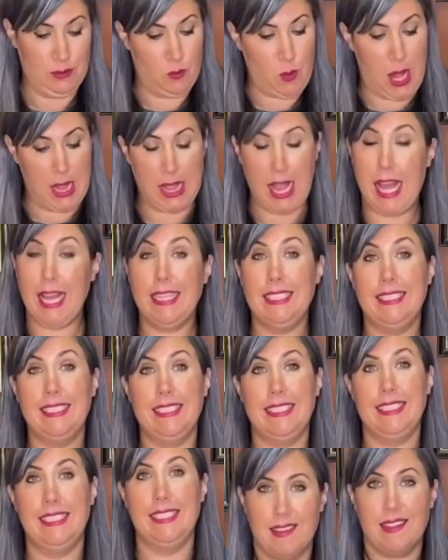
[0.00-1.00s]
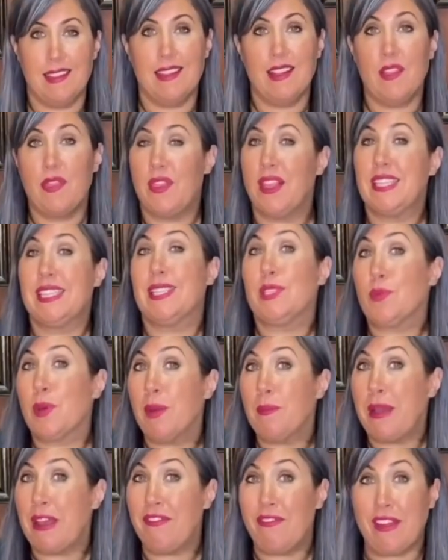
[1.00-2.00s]
Voila! This is
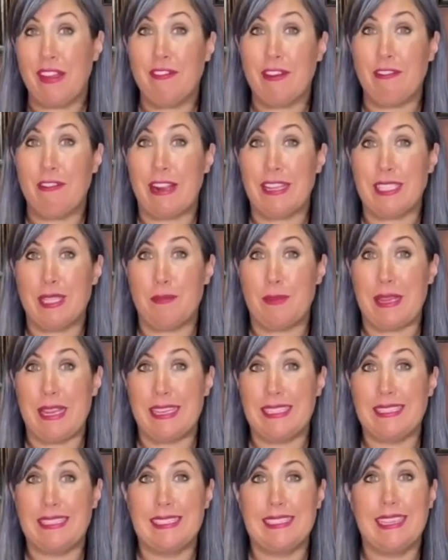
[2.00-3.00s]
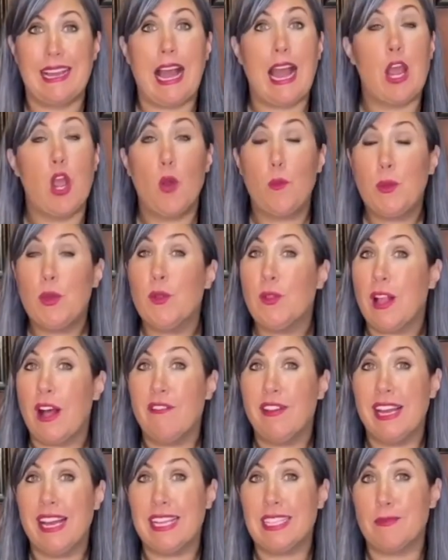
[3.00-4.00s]
one of my favorite recipes. I hope you
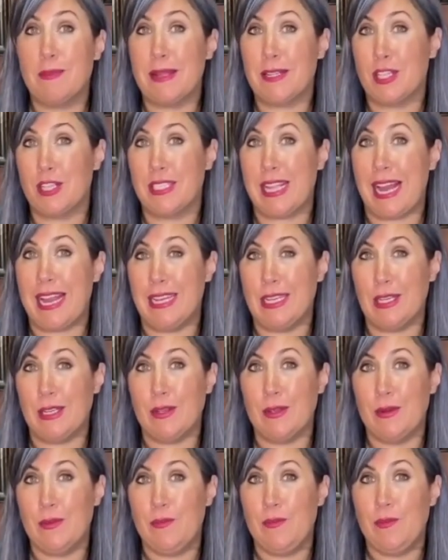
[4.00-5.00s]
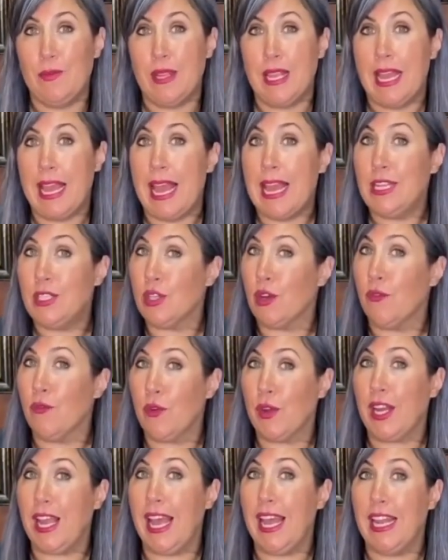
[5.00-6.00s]
love it as much as I do. And don't
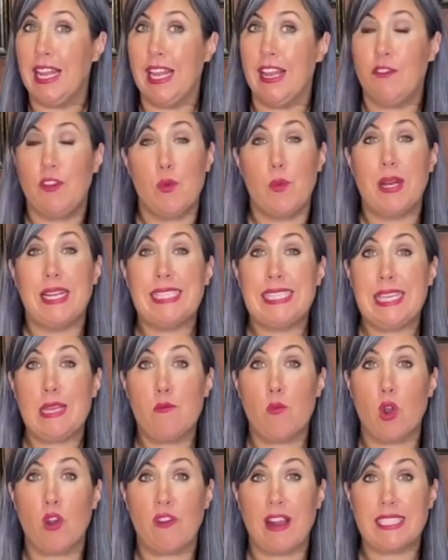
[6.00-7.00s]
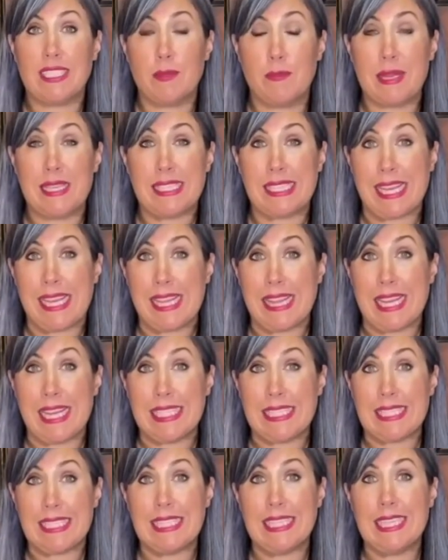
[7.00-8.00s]
forget, if you want to see more recipes like
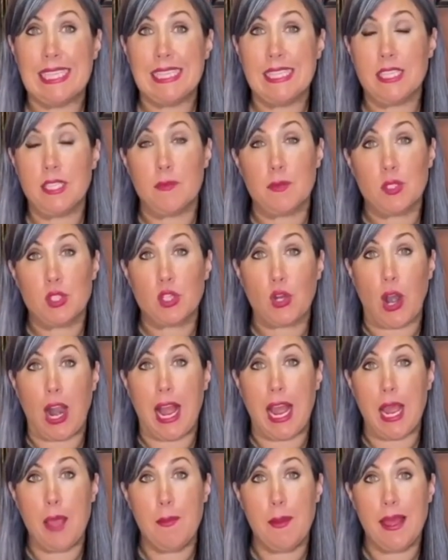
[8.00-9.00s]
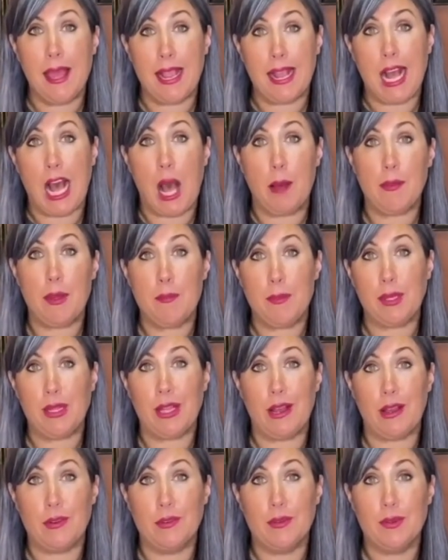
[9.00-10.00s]
this, subscribe and comment
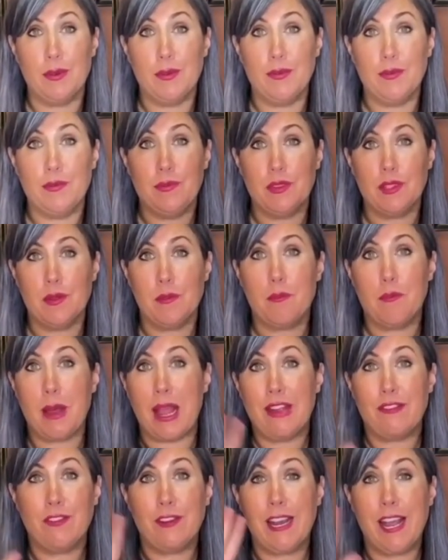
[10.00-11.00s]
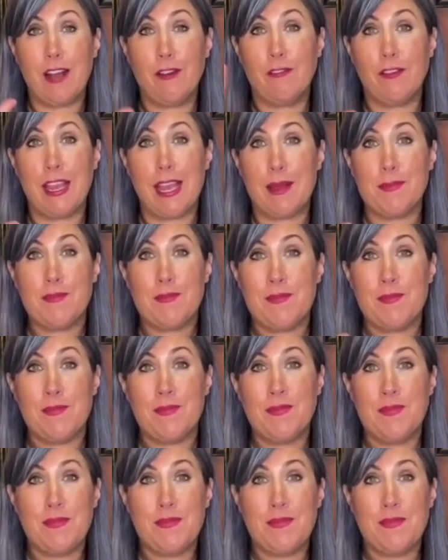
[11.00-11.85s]
below. Bye for now, fam.